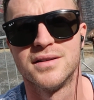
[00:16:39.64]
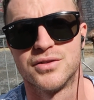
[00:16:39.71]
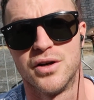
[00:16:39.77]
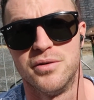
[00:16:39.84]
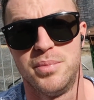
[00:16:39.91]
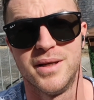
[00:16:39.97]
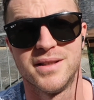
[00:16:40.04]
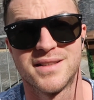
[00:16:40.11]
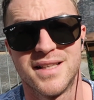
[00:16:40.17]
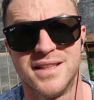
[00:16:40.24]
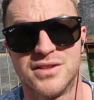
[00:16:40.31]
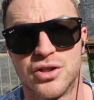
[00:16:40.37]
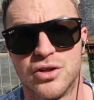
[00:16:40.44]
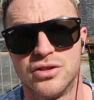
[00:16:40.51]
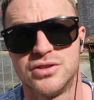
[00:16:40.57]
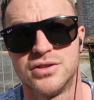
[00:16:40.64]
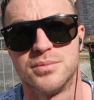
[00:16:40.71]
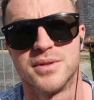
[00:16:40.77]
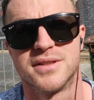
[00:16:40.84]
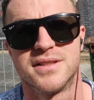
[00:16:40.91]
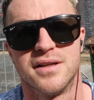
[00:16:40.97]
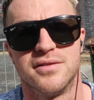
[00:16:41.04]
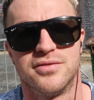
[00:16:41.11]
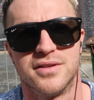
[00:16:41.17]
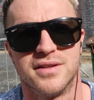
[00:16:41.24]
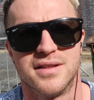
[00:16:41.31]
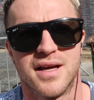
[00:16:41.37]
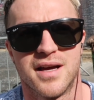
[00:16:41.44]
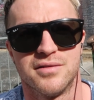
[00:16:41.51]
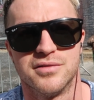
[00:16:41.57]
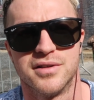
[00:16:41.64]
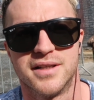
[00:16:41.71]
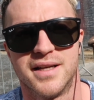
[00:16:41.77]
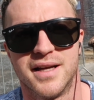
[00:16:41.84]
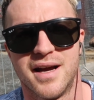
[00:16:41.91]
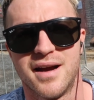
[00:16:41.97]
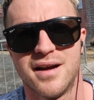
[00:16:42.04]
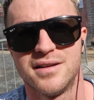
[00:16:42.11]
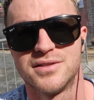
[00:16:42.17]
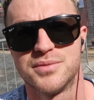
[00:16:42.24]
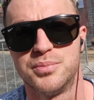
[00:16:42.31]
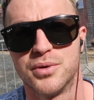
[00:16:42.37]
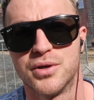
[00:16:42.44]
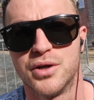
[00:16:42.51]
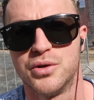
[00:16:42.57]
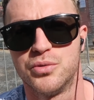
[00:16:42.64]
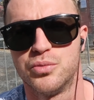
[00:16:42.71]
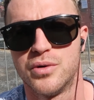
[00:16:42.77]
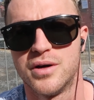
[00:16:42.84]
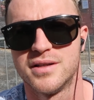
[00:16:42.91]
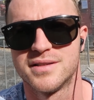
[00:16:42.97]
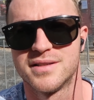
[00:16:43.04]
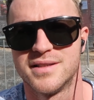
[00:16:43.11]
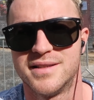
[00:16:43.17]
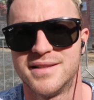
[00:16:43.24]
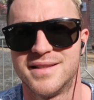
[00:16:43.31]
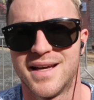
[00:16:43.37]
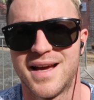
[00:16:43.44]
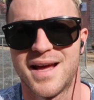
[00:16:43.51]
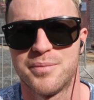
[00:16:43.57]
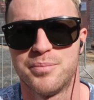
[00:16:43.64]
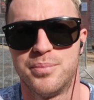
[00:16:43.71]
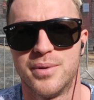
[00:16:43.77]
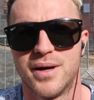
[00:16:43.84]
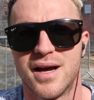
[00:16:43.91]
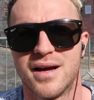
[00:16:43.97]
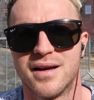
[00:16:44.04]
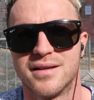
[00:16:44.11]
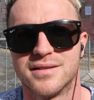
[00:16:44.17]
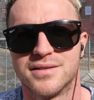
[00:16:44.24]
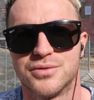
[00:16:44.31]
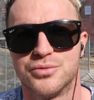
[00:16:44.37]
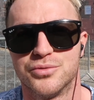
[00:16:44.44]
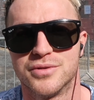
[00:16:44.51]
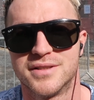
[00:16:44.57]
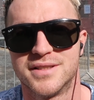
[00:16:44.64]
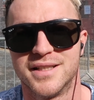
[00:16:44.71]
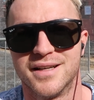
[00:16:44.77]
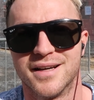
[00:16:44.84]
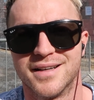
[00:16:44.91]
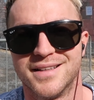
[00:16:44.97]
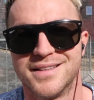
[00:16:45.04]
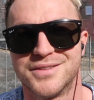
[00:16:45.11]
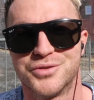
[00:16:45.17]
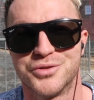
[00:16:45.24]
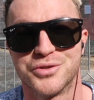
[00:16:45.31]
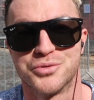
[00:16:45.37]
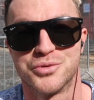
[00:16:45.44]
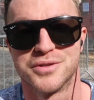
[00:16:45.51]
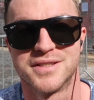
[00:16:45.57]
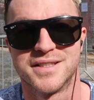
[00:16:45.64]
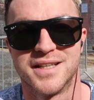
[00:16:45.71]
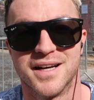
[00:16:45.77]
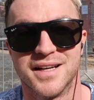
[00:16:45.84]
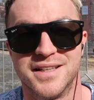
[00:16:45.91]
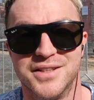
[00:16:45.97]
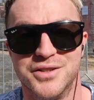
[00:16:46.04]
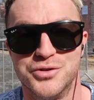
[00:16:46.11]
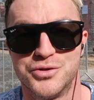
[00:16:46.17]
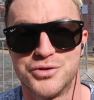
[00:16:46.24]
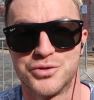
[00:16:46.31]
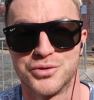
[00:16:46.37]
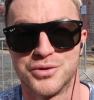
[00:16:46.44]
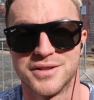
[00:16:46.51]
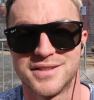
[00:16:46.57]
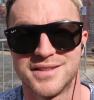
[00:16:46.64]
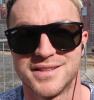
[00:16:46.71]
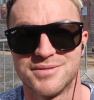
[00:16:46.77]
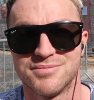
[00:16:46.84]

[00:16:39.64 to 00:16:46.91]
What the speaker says: So I basically tortured myself in that regard, but it wasn't that bad once you got into it, once you got used to it.